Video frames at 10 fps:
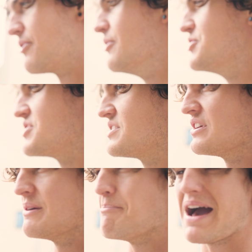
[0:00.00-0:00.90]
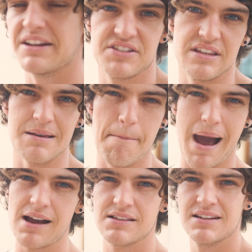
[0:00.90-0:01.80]
through just to manage the
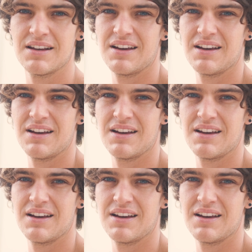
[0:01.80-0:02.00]
impact.